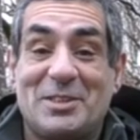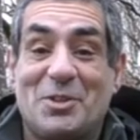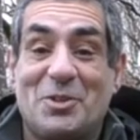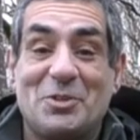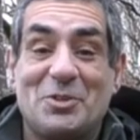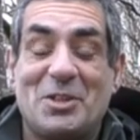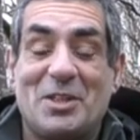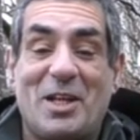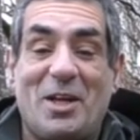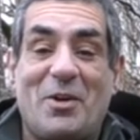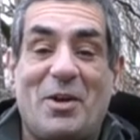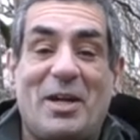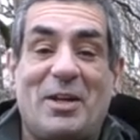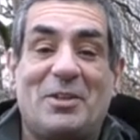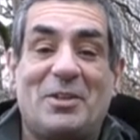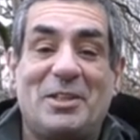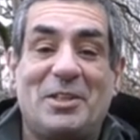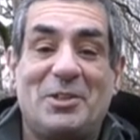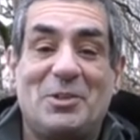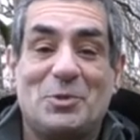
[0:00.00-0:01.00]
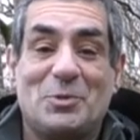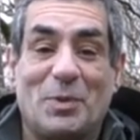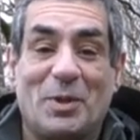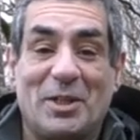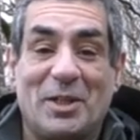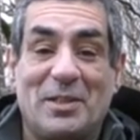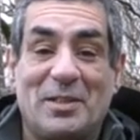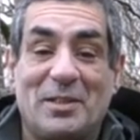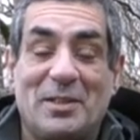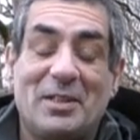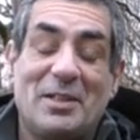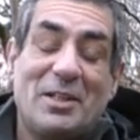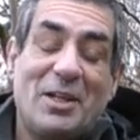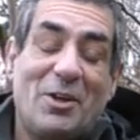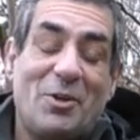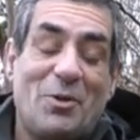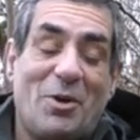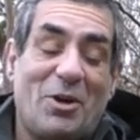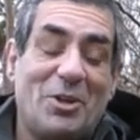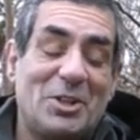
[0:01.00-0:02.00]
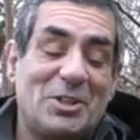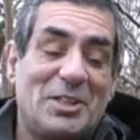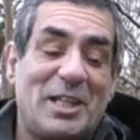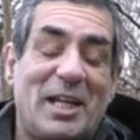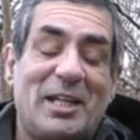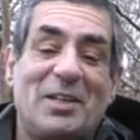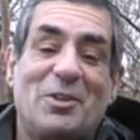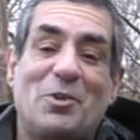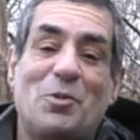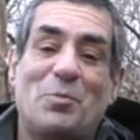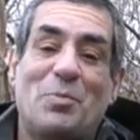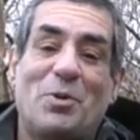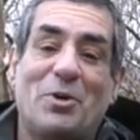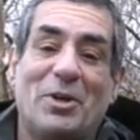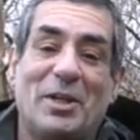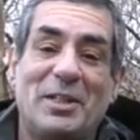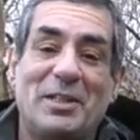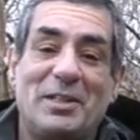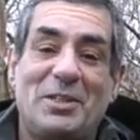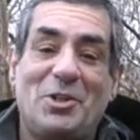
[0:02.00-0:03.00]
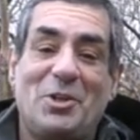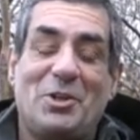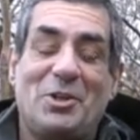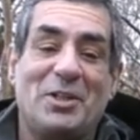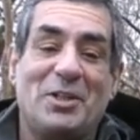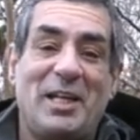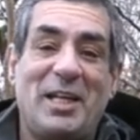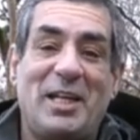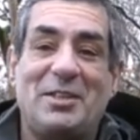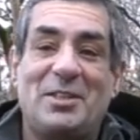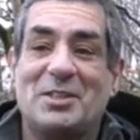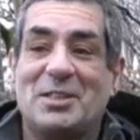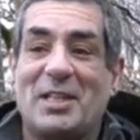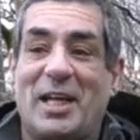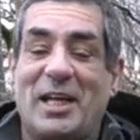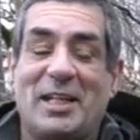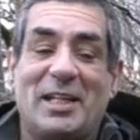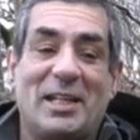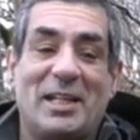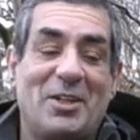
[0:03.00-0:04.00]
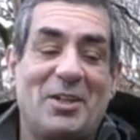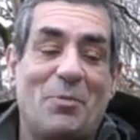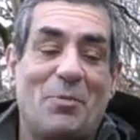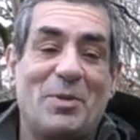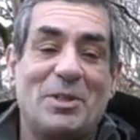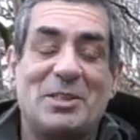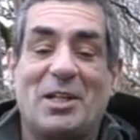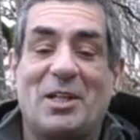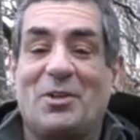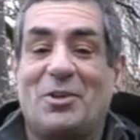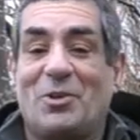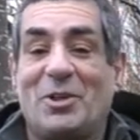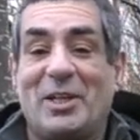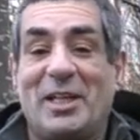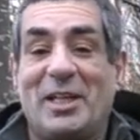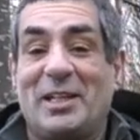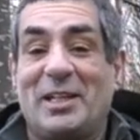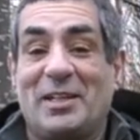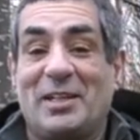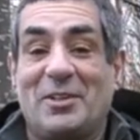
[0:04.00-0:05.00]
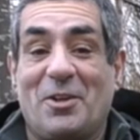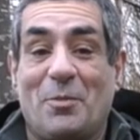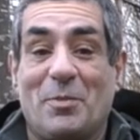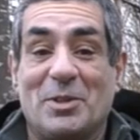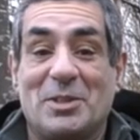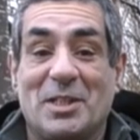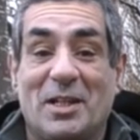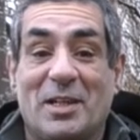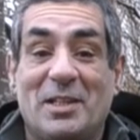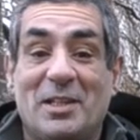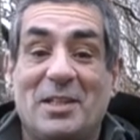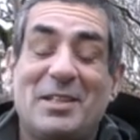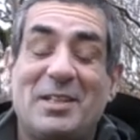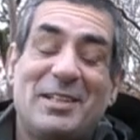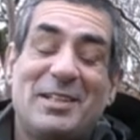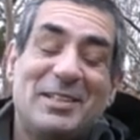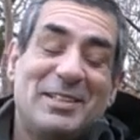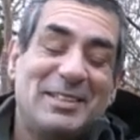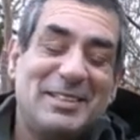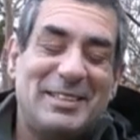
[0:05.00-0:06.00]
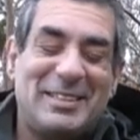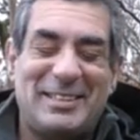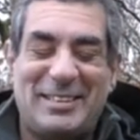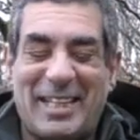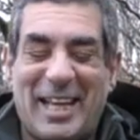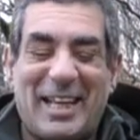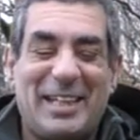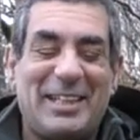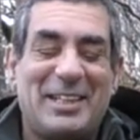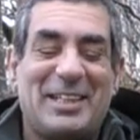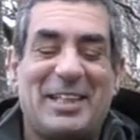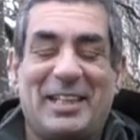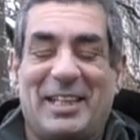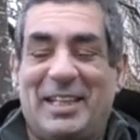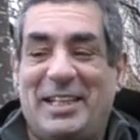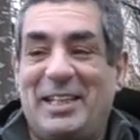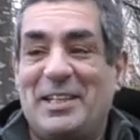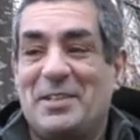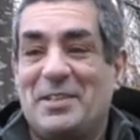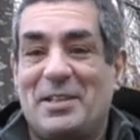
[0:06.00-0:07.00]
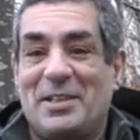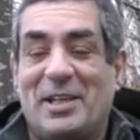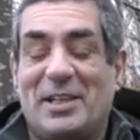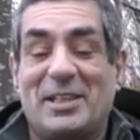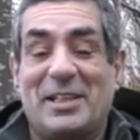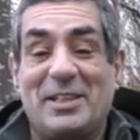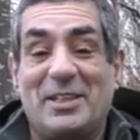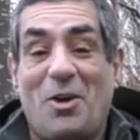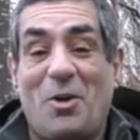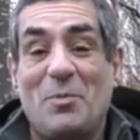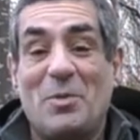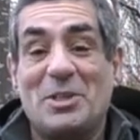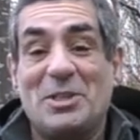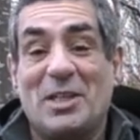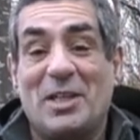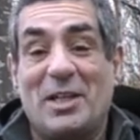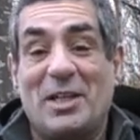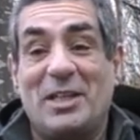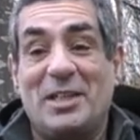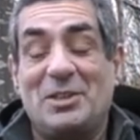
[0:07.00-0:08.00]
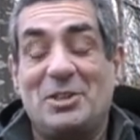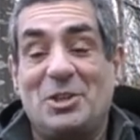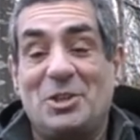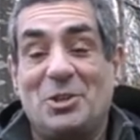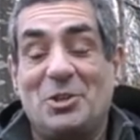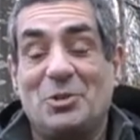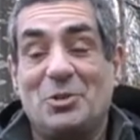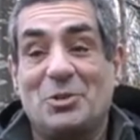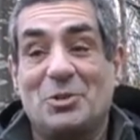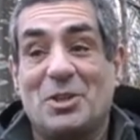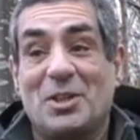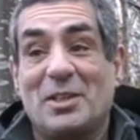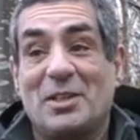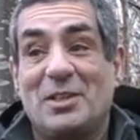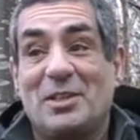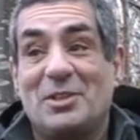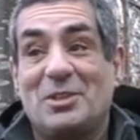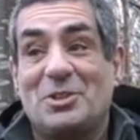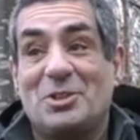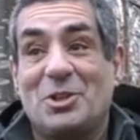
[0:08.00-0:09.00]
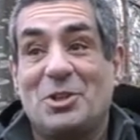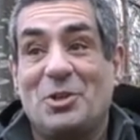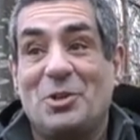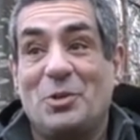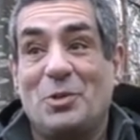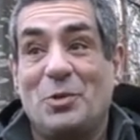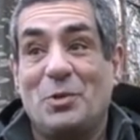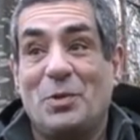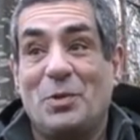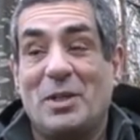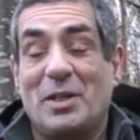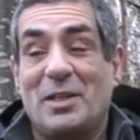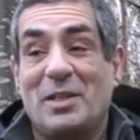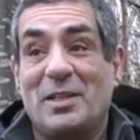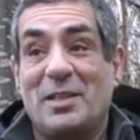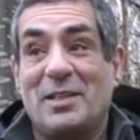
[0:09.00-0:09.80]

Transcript: it's good to know how to use one. Oh, on a technical point, you can either say clinometer or inclinometer. Technically, a clinometer is used to